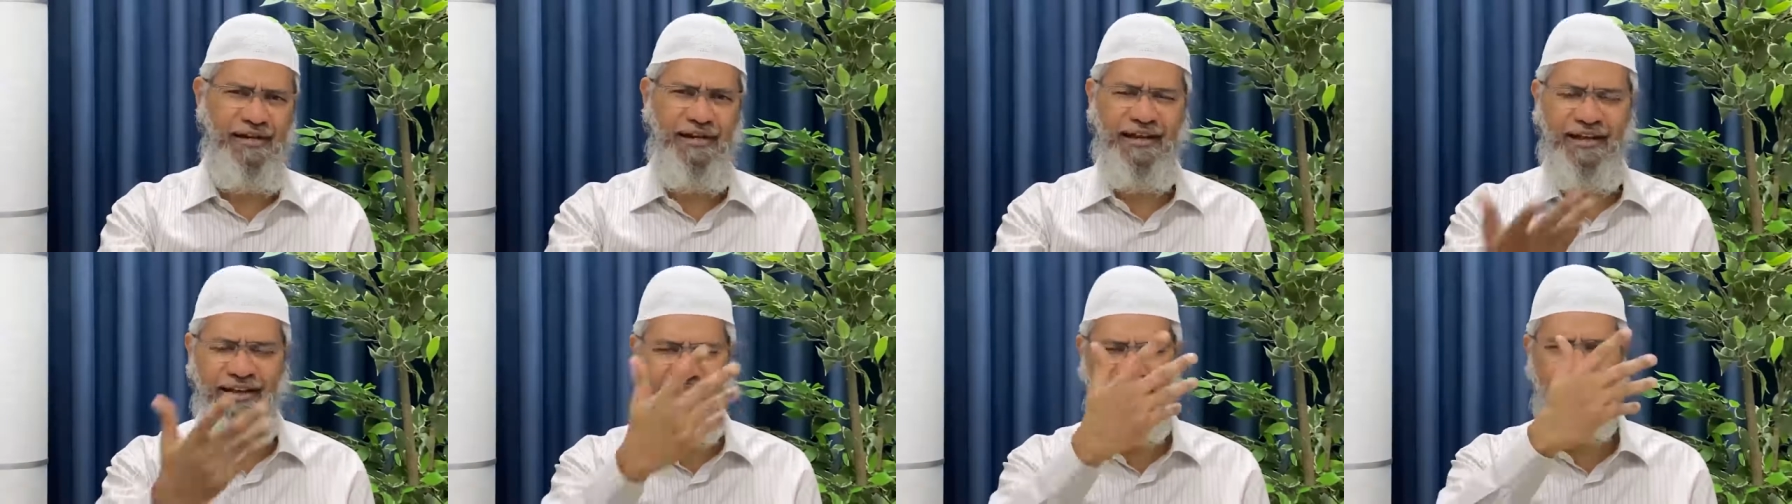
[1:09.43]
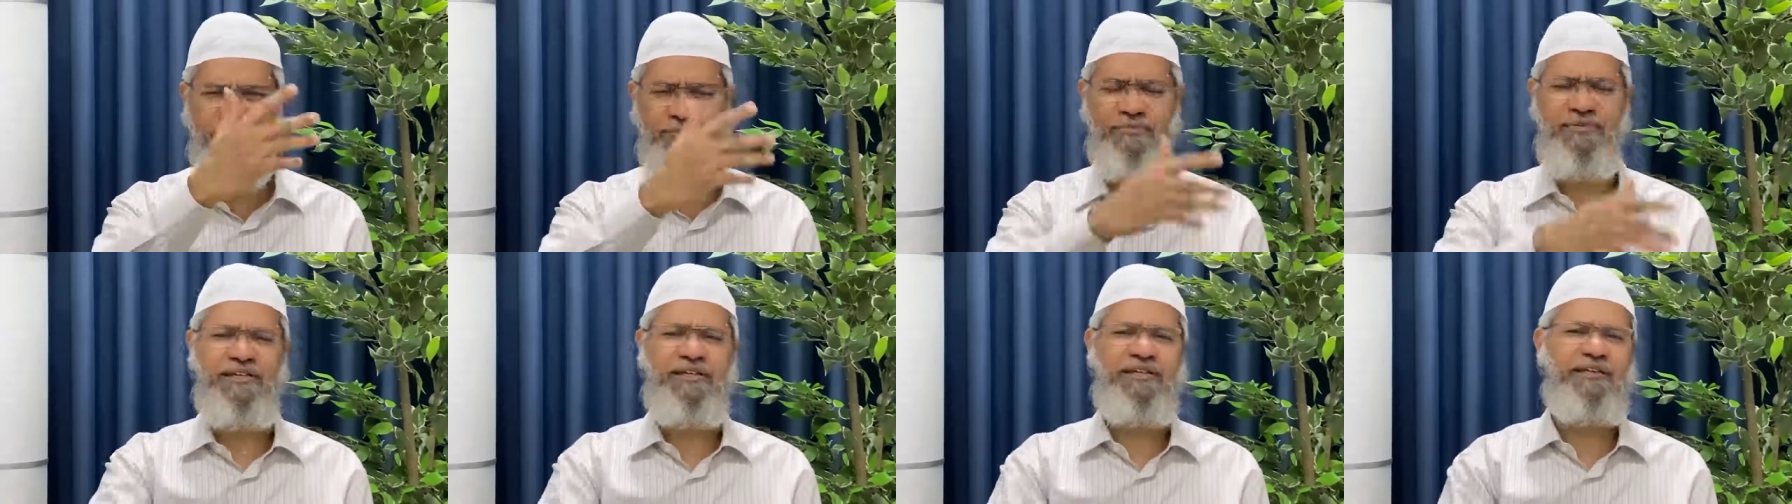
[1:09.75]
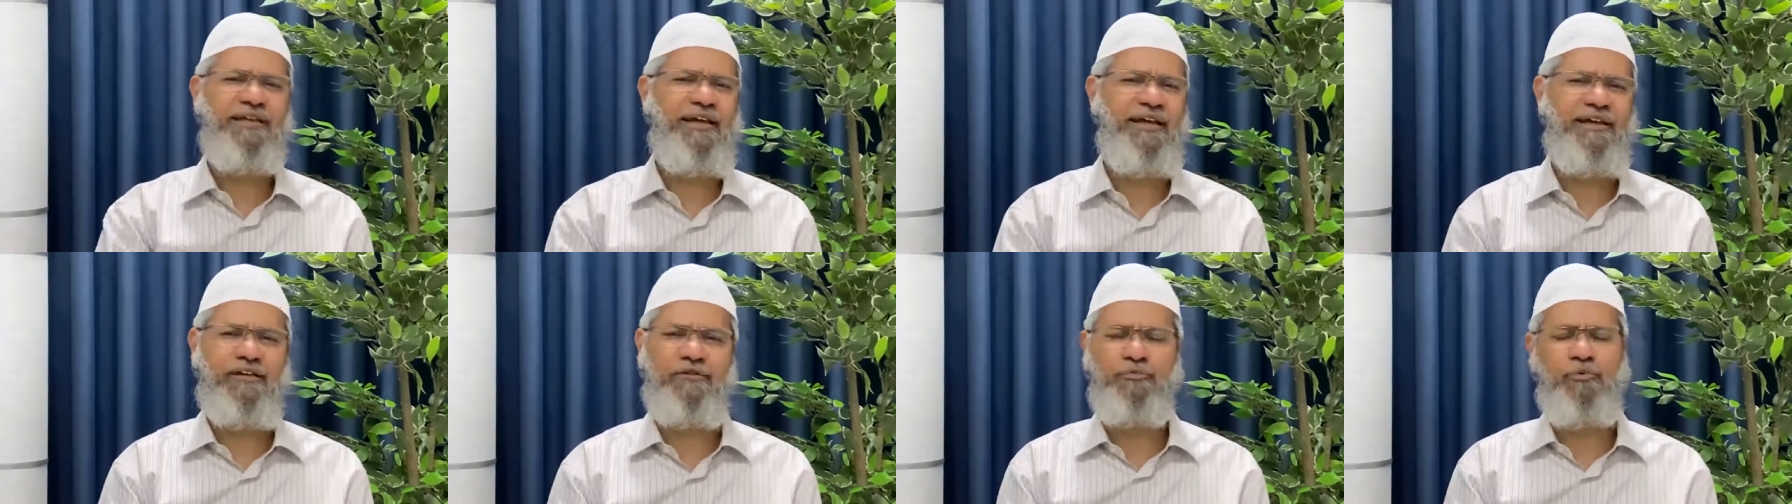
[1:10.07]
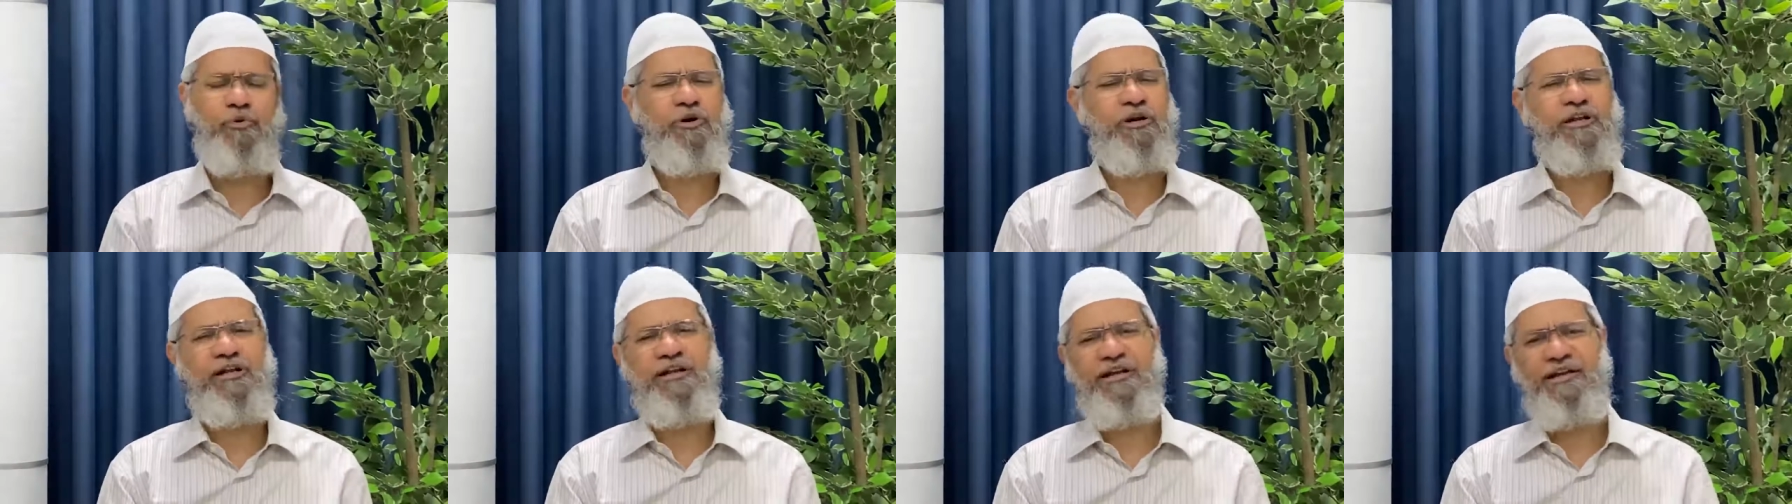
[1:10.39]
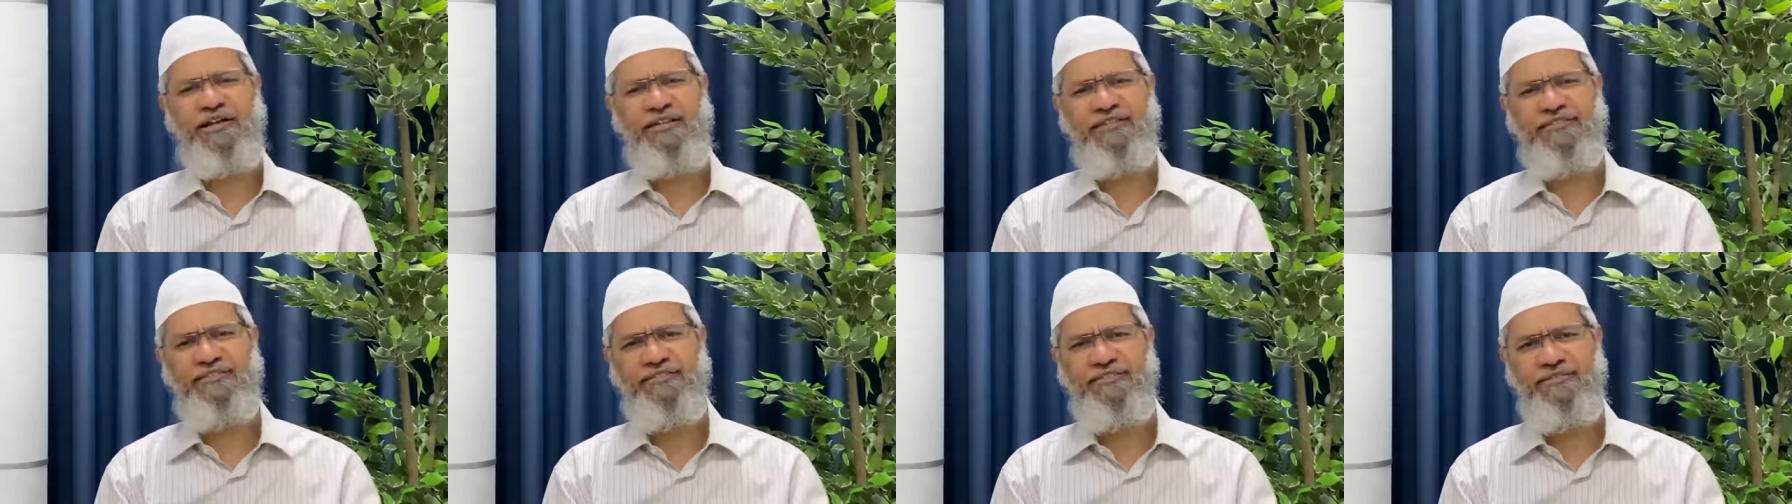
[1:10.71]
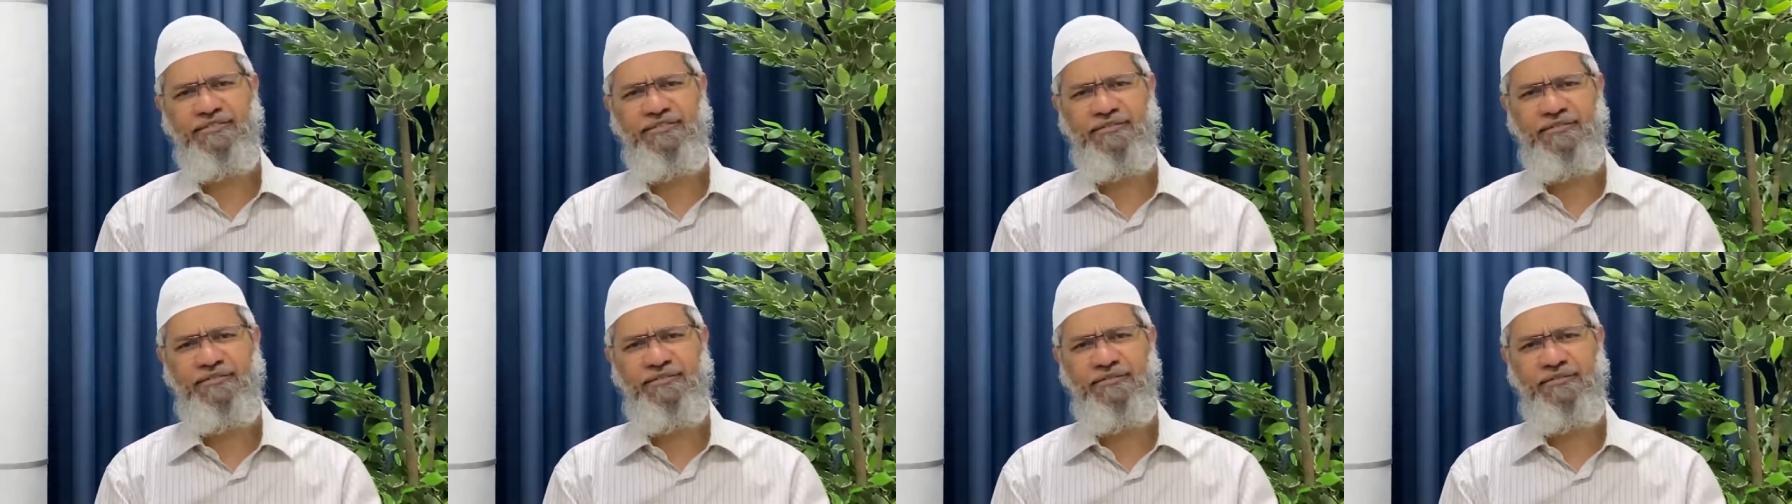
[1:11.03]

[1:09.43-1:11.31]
against me and spoken against